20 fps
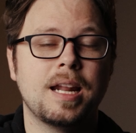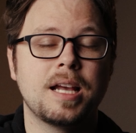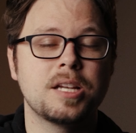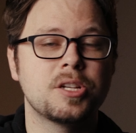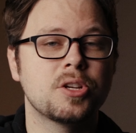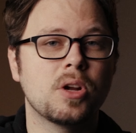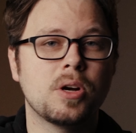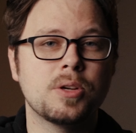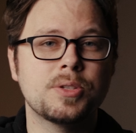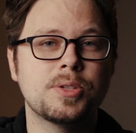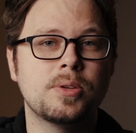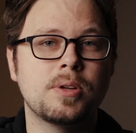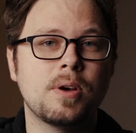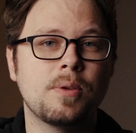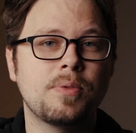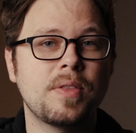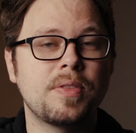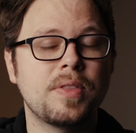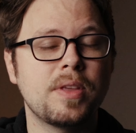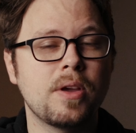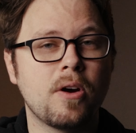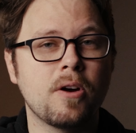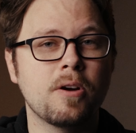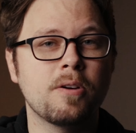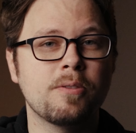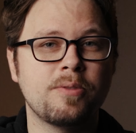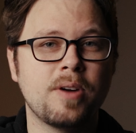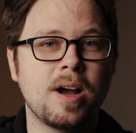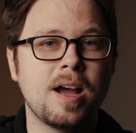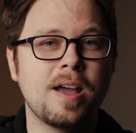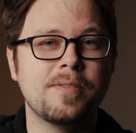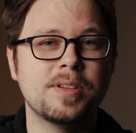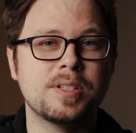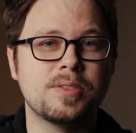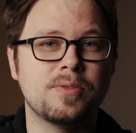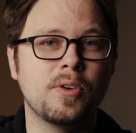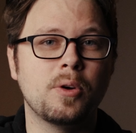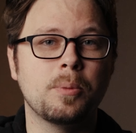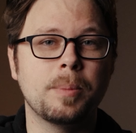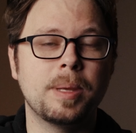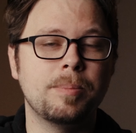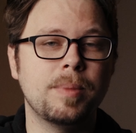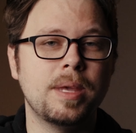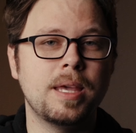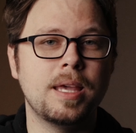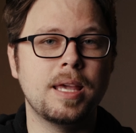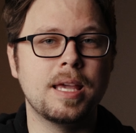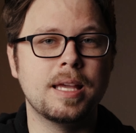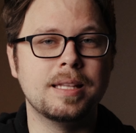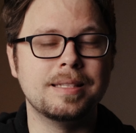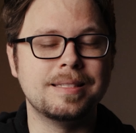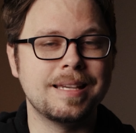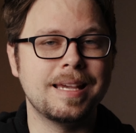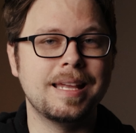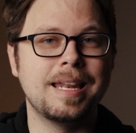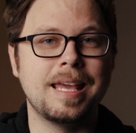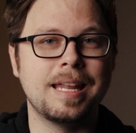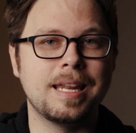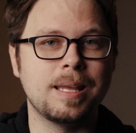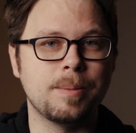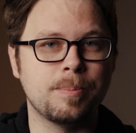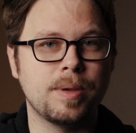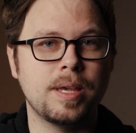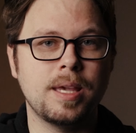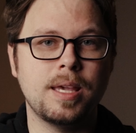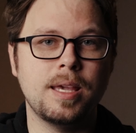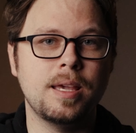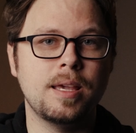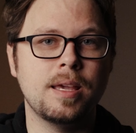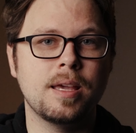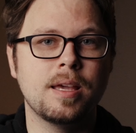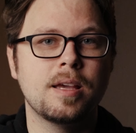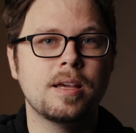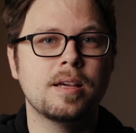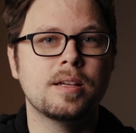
And I should also note that the R5 is filming me in 1080p